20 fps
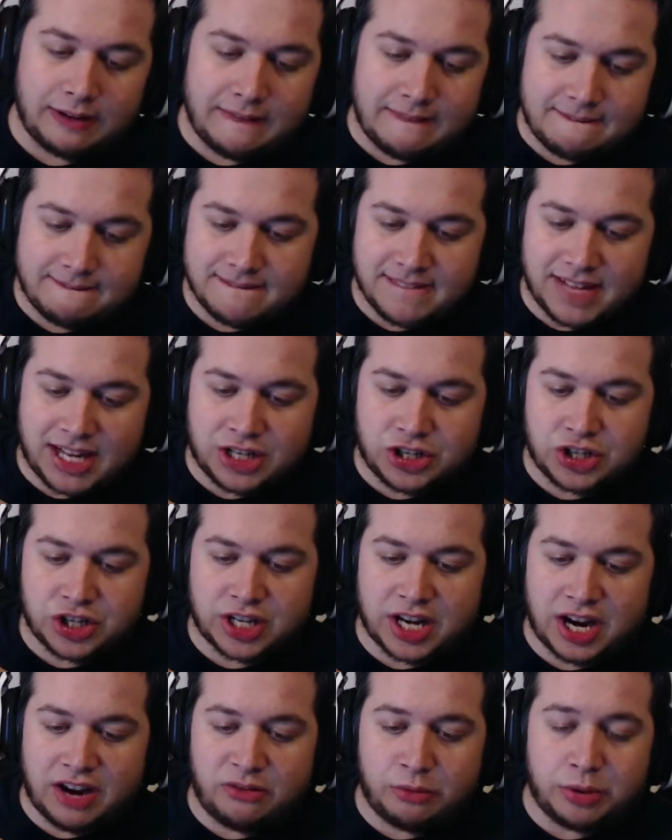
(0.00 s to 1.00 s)
Let's just
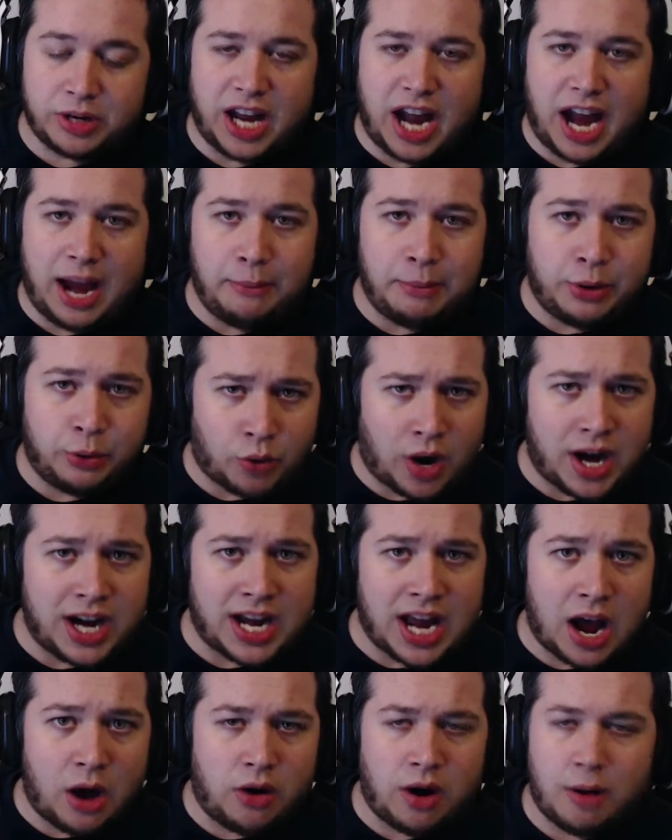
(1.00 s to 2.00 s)
get everybody to hate me right
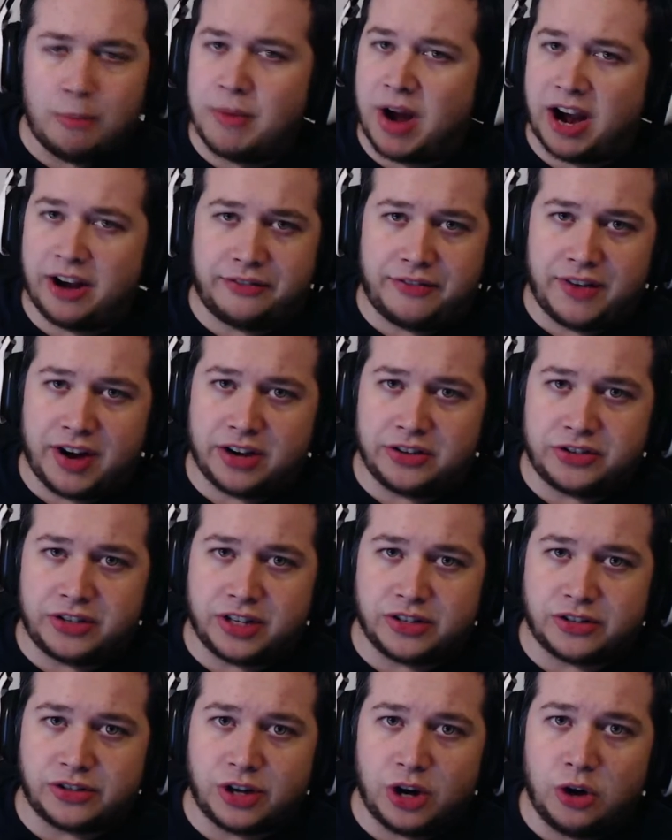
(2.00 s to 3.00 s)
now. I'm not a fan of
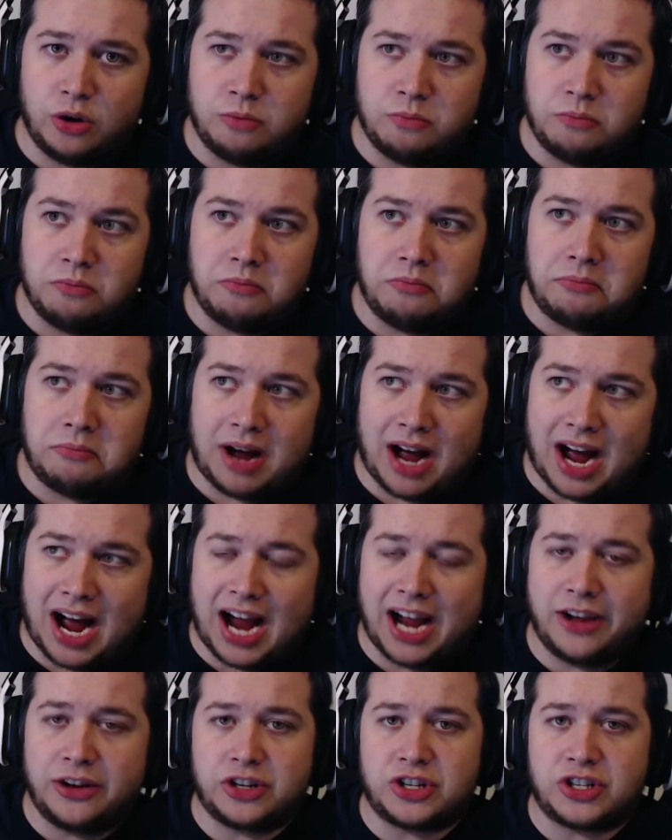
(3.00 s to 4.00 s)
CSGO.
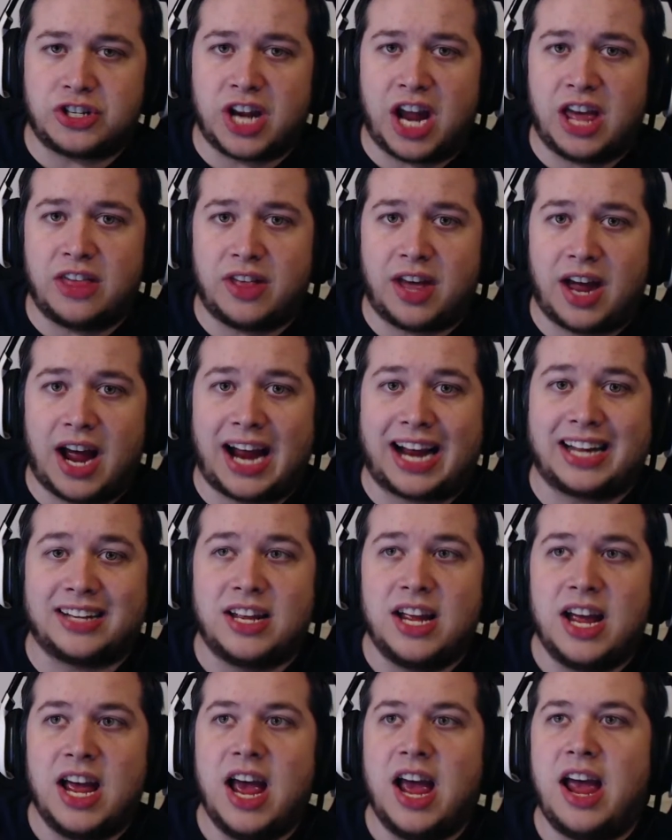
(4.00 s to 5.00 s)
I understand that I can...
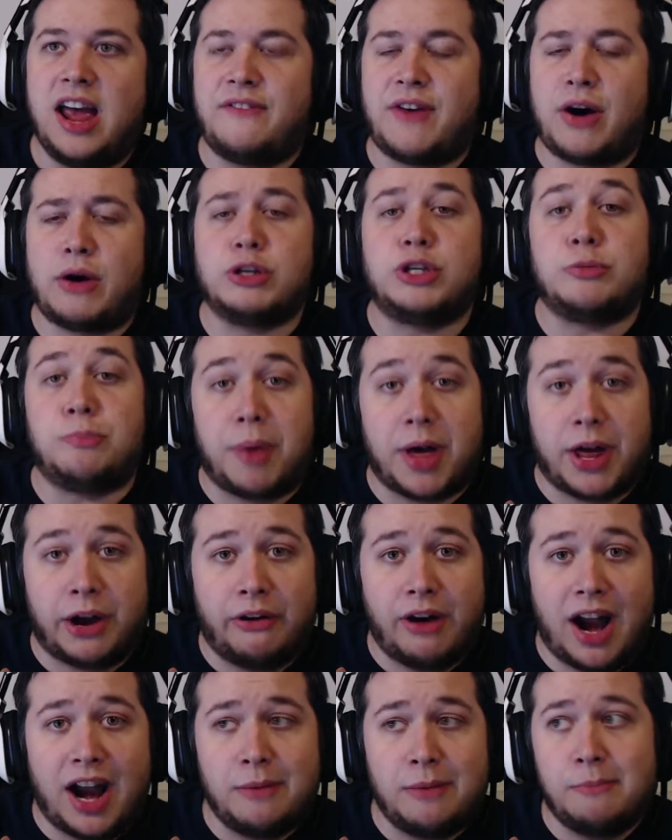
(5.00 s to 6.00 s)
If I was better
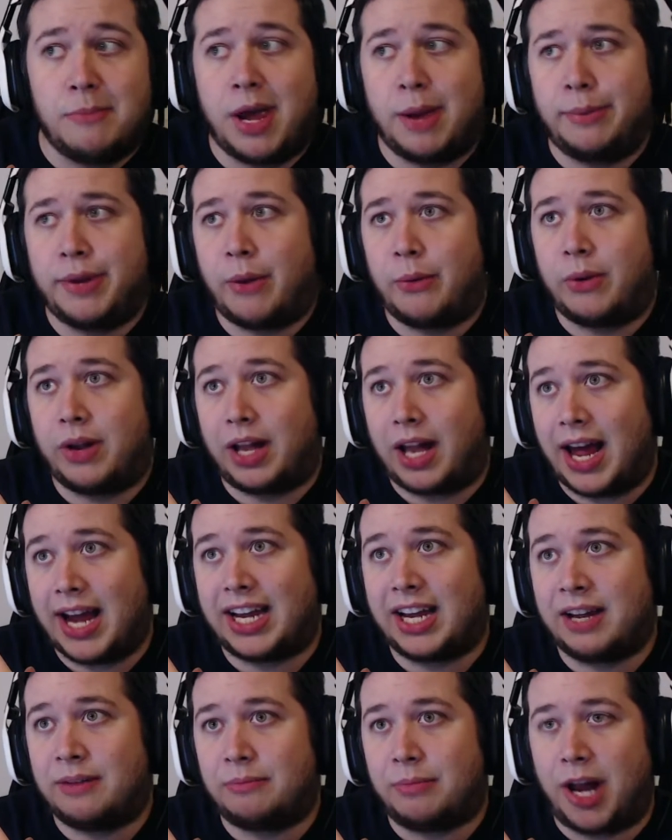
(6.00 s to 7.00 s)
at it, maybe I would like
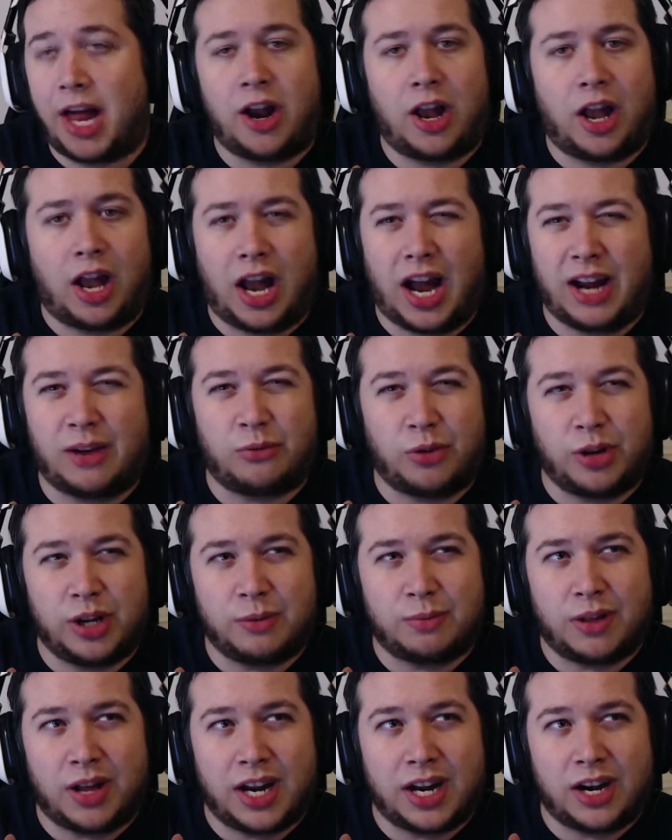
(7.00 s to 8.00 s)
it, but I don't like really
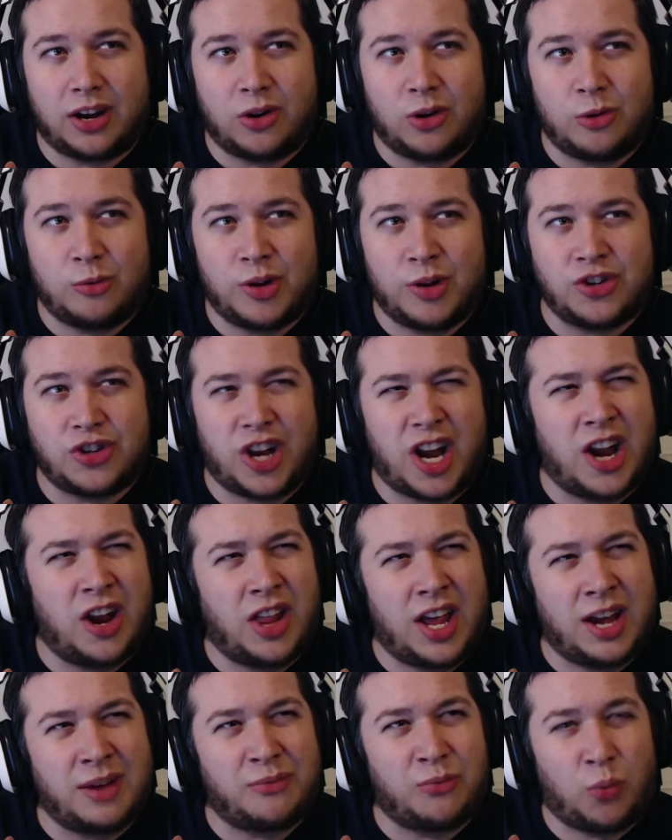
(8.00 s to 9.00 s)
playing it a whole bunch, and I don't
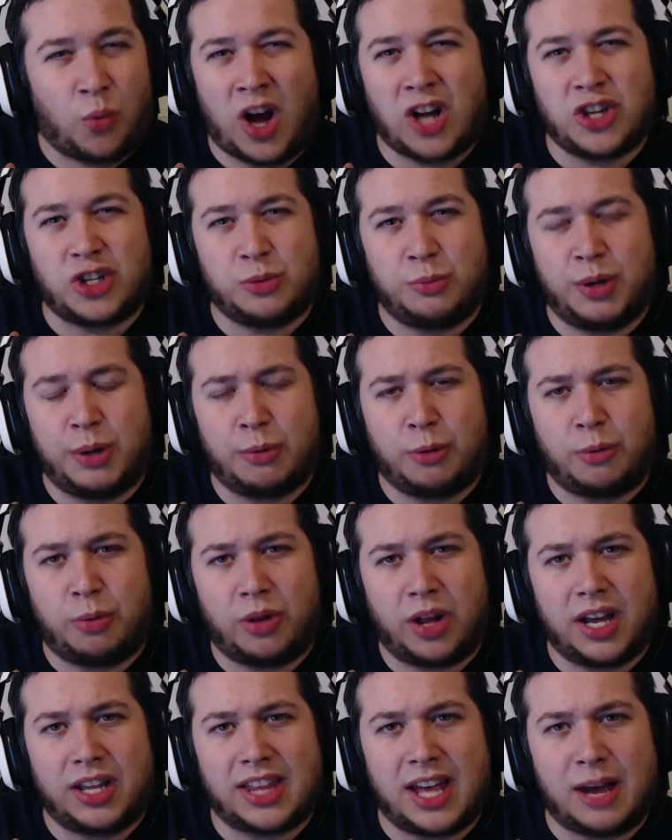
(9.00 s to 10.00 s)
like watching people
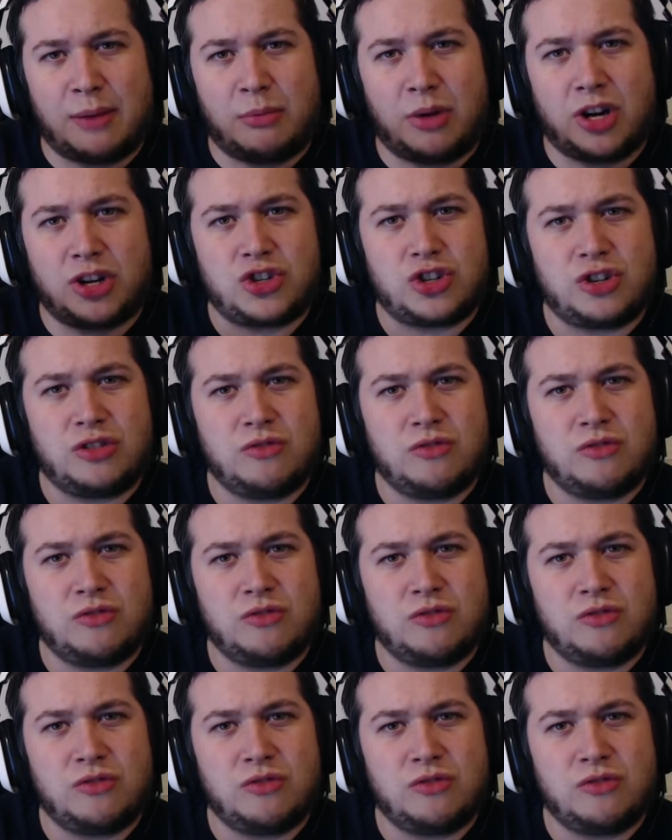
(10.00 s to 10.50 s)
play it that much.